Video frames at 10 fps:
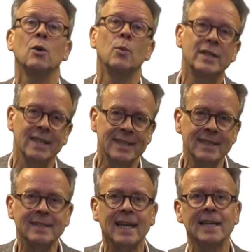which in
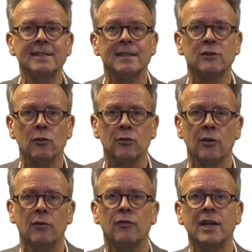this case is not
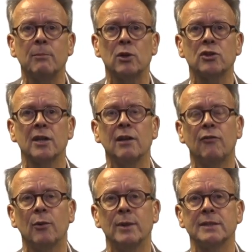very much
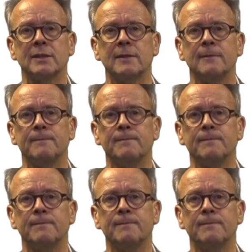influenced.